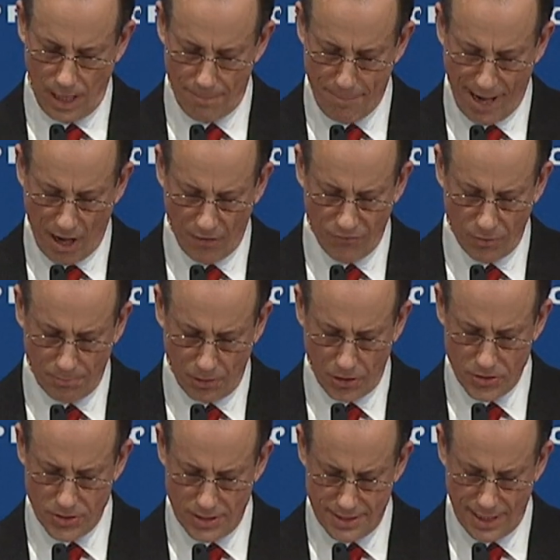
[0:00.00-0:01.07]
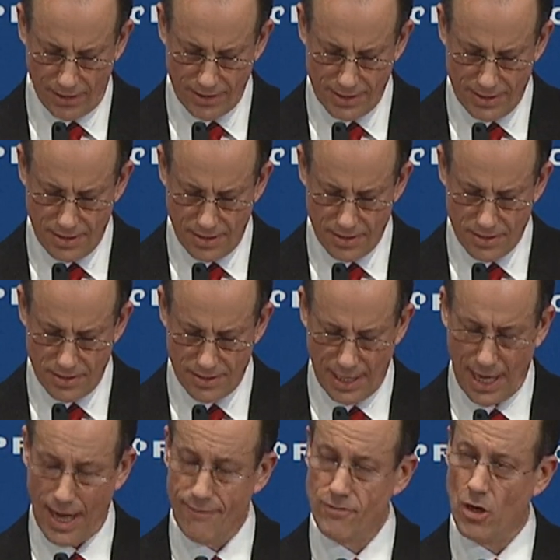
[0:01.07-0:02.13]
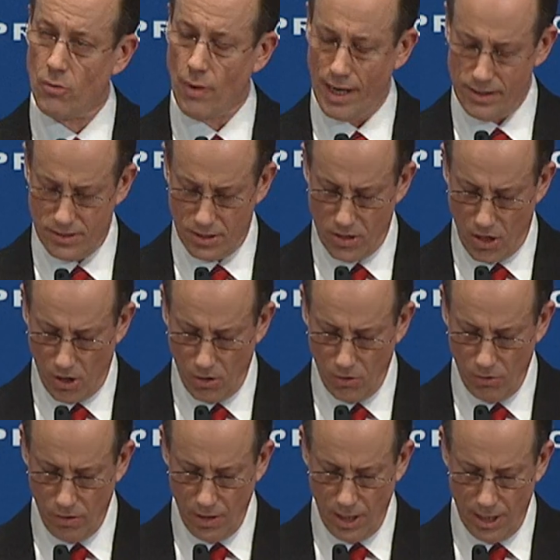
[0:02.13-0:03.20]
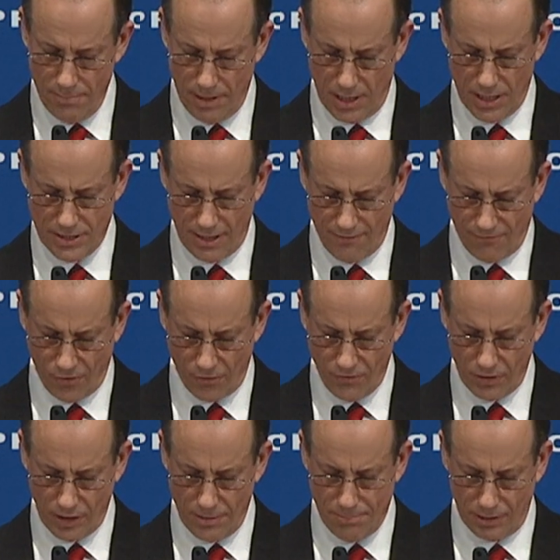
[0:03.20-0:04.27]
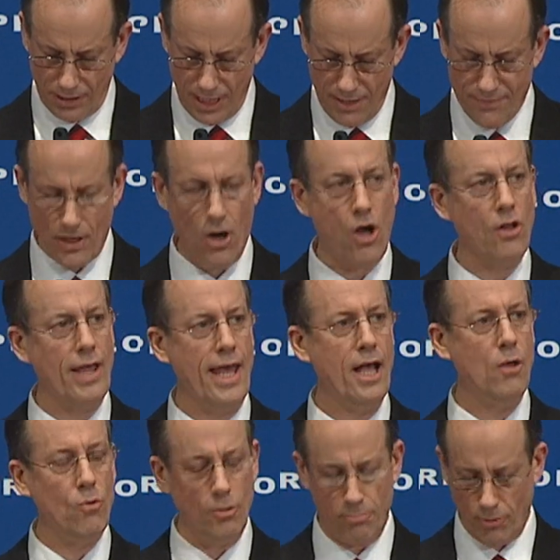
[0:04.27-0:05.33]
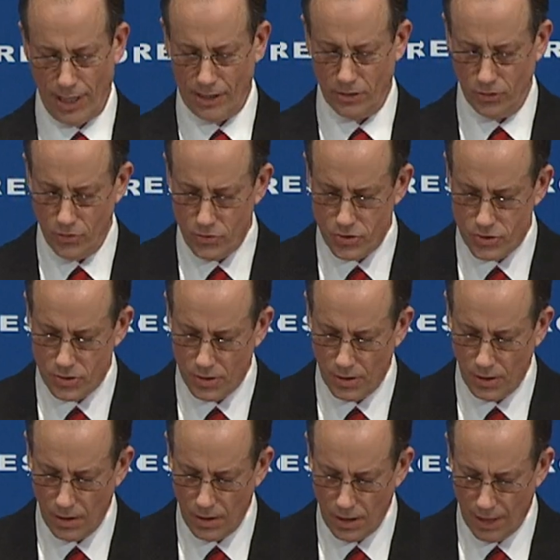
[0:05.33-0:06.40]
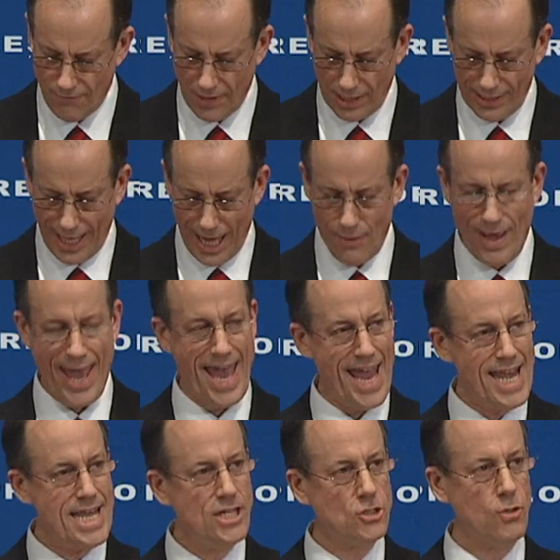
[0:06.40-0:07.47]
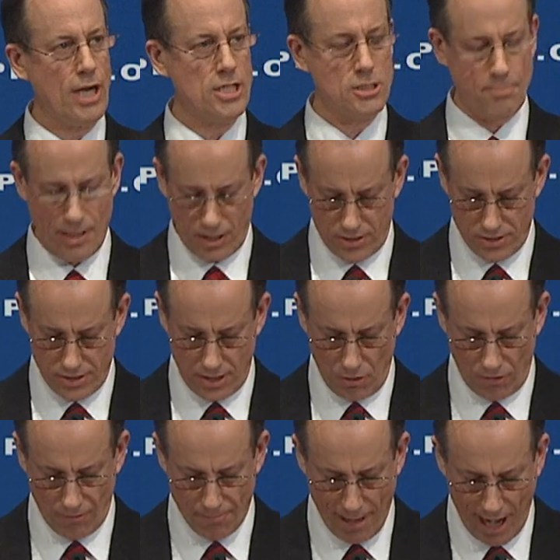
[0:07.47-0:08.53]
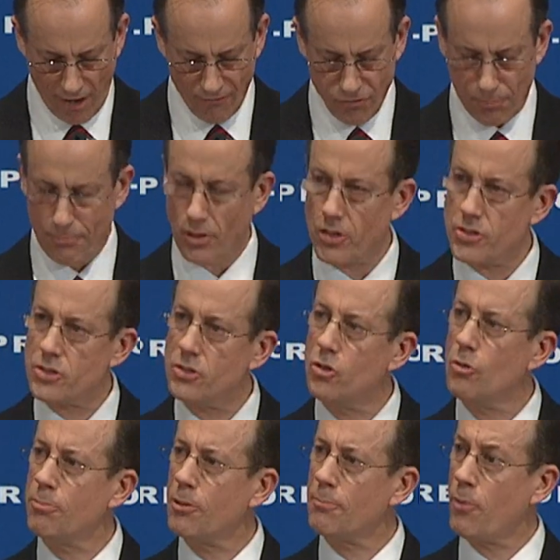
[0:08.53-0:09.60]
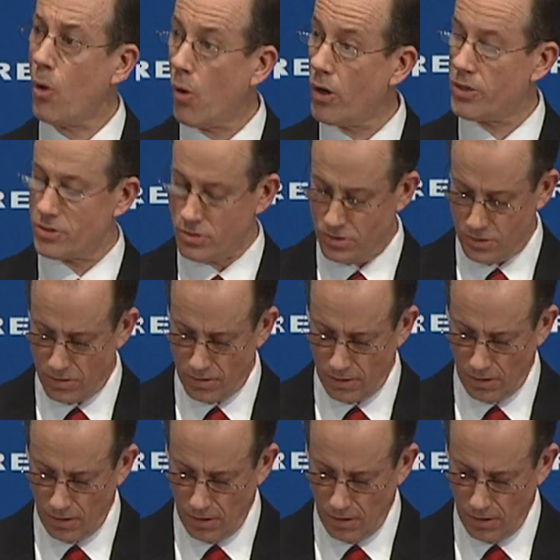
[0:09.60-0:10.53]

A powerful person telling citizens they have no right to know because they fervently believe that all hell will break loose if they allow any transparency or a powerful person who purports